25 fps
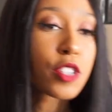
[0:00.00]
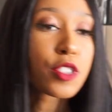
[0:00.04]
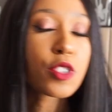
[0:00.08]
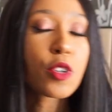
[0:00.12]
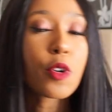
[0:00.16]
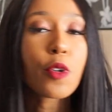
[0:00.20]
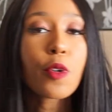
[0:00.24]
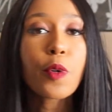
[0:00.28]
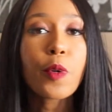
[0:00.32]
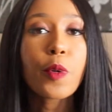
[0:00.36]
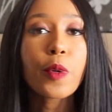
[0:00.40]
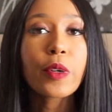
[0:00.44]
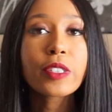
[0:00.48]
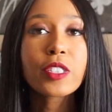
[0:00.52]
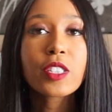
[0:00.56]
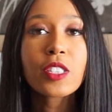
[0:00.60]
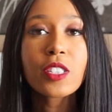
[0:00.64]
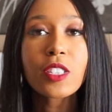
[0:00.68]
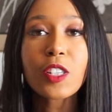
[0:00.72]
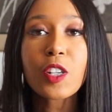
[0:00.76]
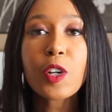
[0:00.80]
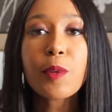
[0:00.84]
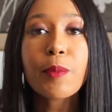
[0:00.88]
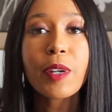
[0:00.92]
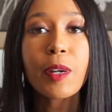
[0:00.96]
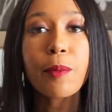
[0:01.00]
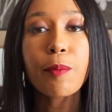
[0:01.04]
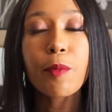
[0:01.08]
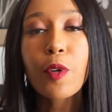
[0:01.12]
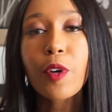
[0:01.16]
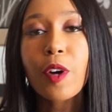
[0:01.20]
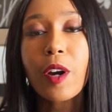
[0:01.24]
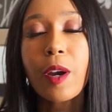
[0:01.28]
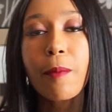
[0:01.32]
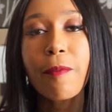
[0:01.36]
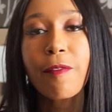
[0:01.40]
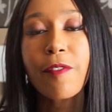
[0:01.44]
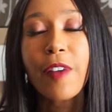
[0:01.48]
So just a little bit
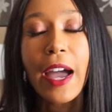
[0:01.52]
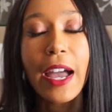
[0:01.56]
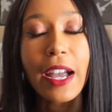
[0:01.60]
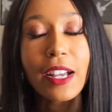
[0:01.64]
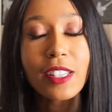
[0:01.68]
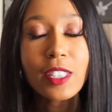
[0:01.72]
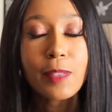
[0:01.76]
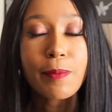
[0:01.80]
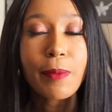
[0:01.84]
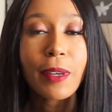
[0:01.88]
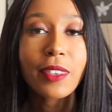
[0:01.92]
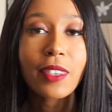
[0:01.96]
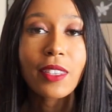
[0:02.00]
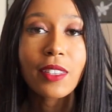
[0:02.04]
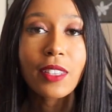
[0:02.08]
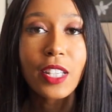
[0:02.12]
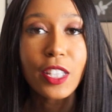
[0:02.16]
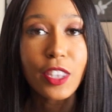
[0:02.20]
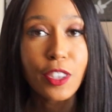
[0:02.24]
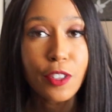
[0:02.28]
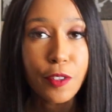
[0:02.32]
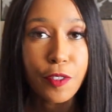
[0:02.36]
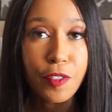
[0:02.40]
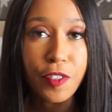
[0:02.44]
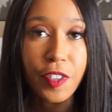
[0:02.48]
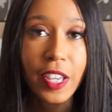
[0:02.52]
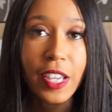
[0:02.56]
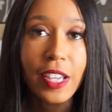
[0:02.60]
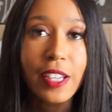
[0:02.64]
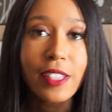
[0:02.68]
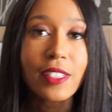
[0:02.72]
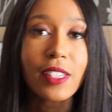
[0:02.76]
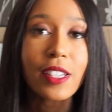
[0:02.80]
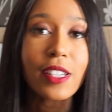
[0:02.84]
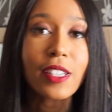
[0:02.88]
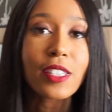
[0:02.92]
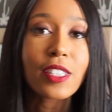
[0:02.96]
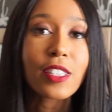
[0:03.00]
more of facts about the luteal
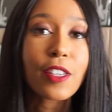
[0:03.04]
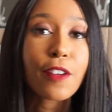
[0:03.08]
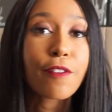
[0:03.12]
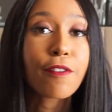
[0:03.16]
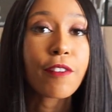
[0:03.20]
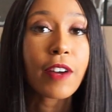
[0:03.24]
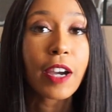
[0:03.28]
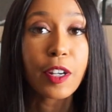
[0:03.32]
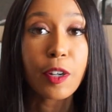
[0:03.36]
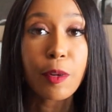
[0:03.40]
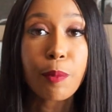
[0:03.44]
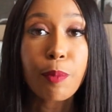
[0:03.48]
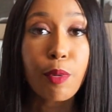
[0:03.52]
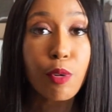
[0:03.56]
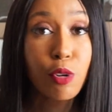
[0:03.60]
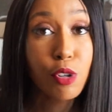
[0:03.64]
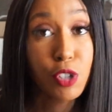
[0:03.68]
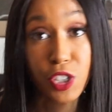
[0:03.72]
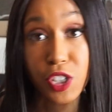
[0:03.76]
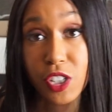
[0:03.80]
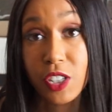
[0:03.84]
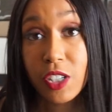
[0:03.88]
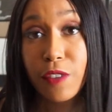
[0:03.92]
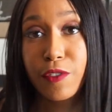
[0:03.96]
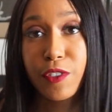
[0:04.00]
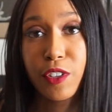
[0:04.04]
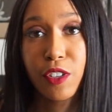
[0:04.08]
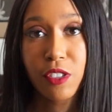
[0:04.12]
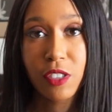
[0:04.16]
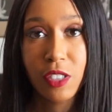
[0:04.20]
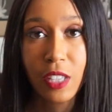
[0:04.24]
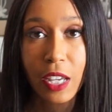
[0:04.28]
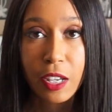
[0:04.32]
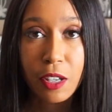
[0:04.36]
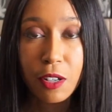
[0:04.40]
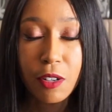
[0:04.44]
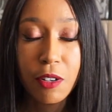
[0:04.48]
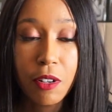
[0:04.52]
phase is the final portion of your
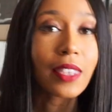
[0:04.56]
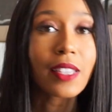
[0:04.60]
cycle.